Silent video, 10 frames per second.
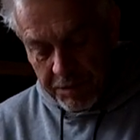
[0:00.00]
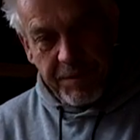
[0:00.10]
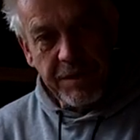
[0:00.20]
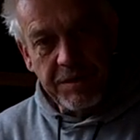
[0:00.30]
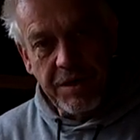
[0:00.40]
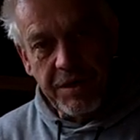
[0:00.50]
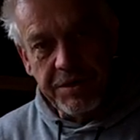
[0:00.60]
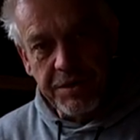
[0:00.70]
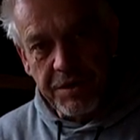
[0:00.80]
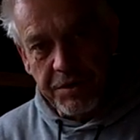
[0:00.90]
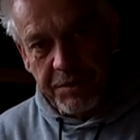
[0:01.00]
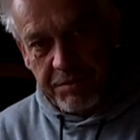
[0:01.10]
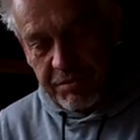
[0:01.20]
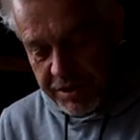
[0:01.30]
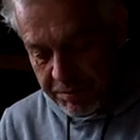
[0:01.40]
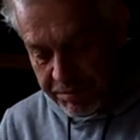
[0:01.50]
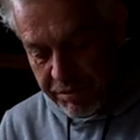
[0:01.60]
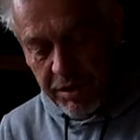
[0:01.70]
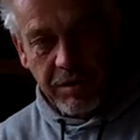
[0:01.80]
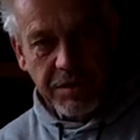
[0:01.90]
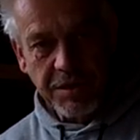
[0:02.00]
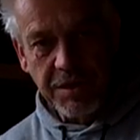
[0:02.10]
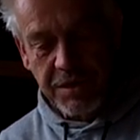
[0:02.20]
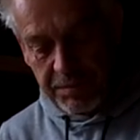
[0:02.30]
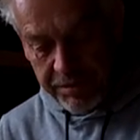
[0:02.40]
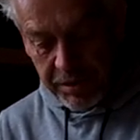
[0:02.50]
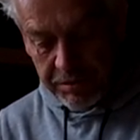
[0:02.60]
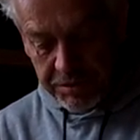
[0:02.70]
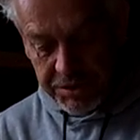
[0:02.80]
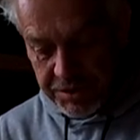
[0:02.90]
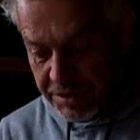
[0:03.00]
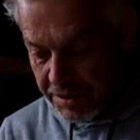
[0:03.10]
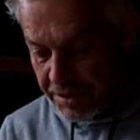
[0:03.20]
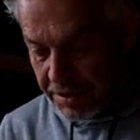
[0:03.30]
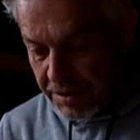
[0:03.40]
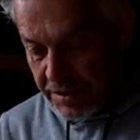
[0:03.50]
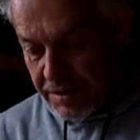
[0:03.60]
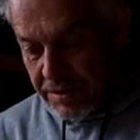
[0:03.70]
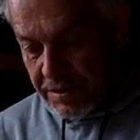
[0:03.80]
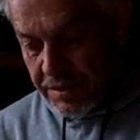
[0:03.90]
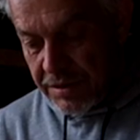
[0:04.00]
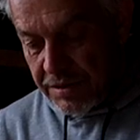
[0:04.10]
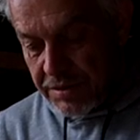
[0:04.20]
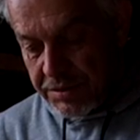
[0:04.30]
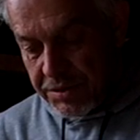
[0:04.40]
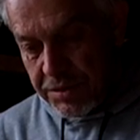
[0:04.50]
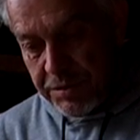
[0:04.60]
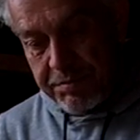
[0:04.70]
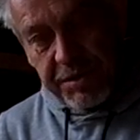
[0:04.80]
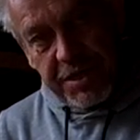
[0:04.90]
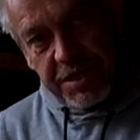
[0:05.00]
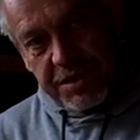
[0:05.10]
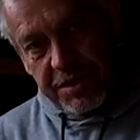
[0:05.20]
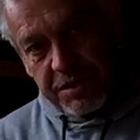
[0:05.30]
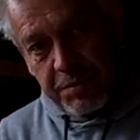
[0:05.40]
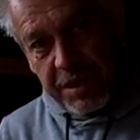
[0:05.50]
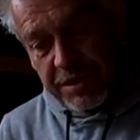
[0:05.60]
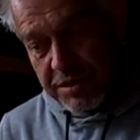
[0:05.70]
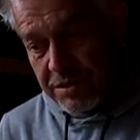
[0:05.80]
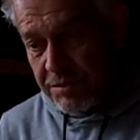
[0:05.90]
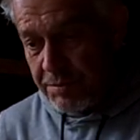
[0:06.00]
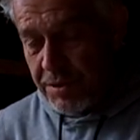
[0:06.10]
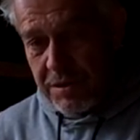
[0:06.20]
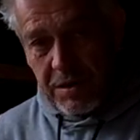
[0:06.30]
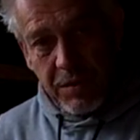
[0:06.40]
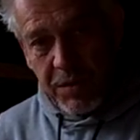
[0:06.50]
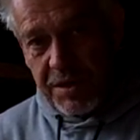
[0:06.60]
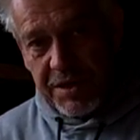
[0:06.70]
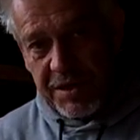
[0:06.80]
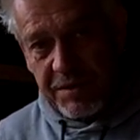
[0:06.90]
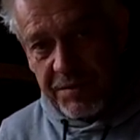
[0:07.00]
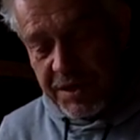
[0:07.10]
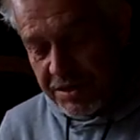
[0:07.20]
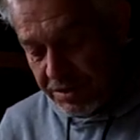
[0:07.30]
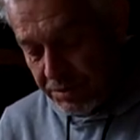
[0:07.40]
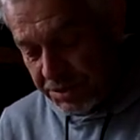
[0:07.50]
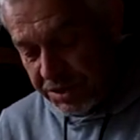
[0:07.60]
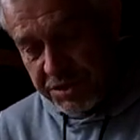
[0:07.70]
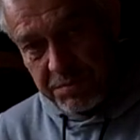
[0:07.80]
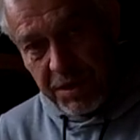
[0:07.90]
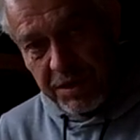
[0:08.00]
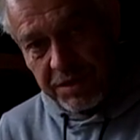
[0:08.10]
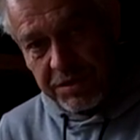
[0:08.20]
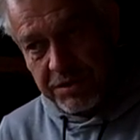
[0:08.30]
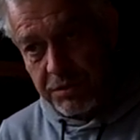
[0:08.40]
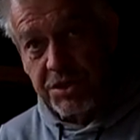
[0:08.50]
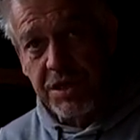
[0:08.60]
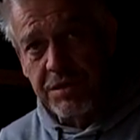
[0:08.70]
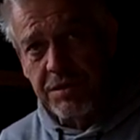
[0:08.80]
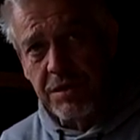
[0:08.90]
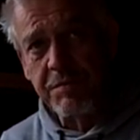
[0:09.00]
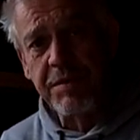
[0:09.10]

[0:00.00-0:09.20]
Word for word: I've then kind of got a three pronged approach to protecting those plants because I've put a lot of work and effort into them since March or Jan, no